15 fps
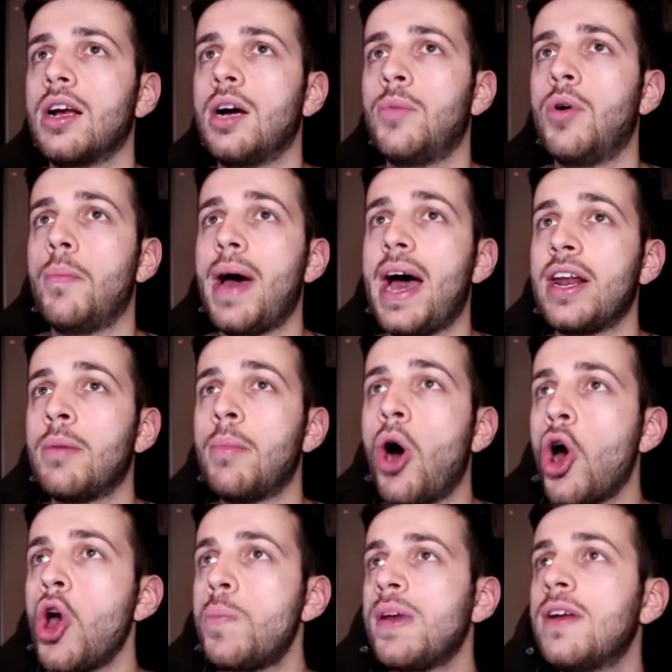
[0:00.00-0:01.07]
Come on, man. I'm
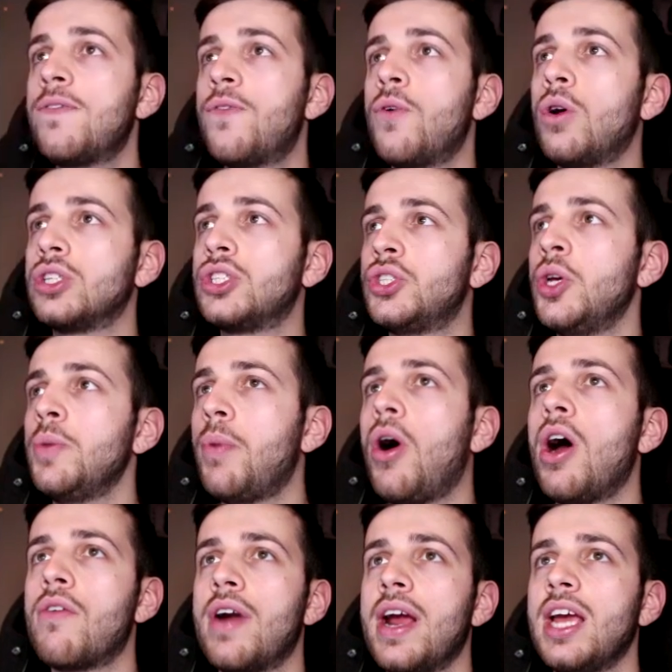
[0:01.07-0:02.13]
hoping for a super high
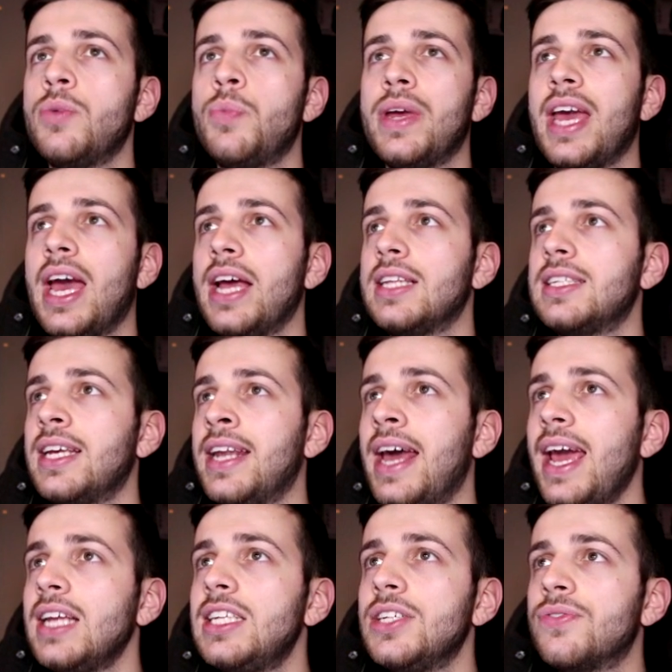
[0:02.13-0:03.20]
rated. We get an
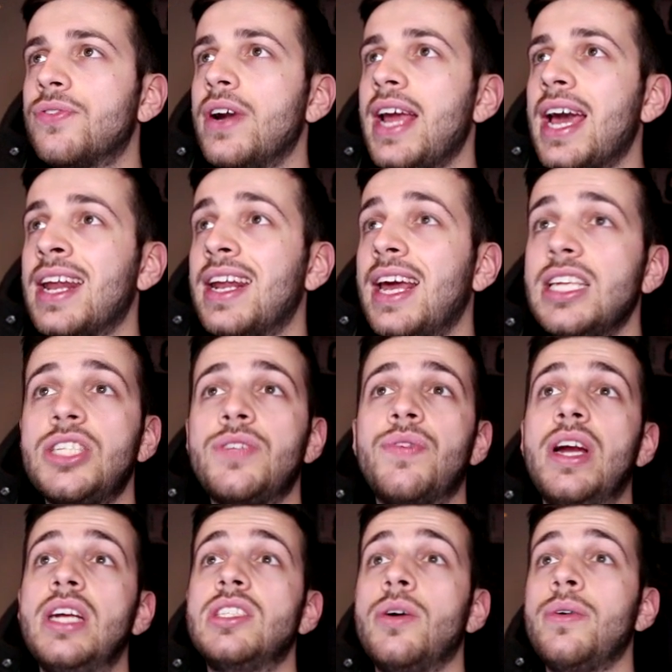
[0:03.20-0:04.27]
83 and an
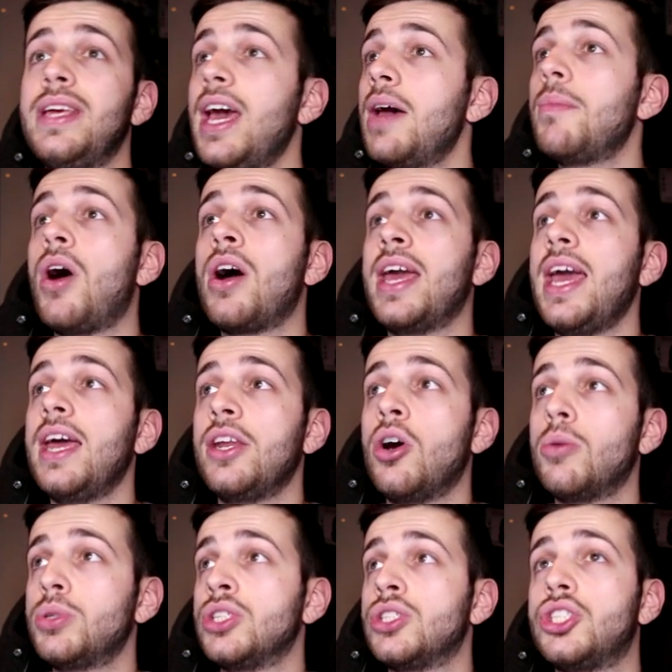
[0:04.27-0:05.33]
83. So yep, I get the
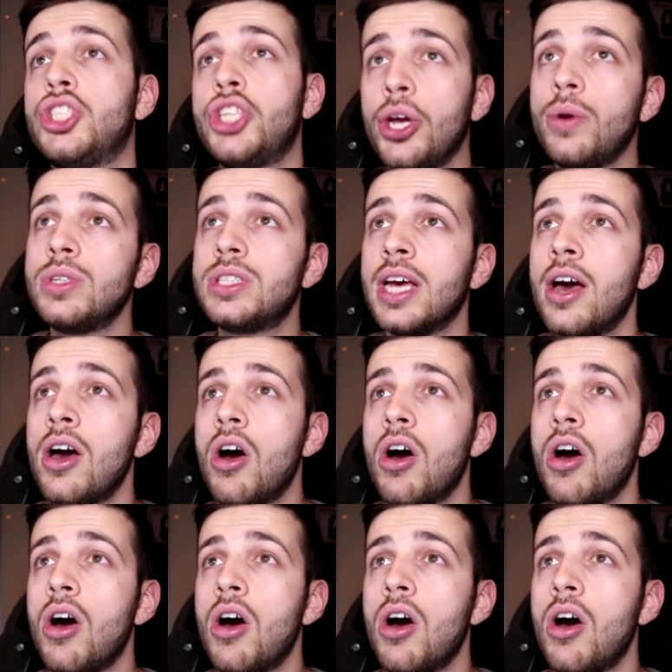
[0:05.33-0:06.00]
option to choose.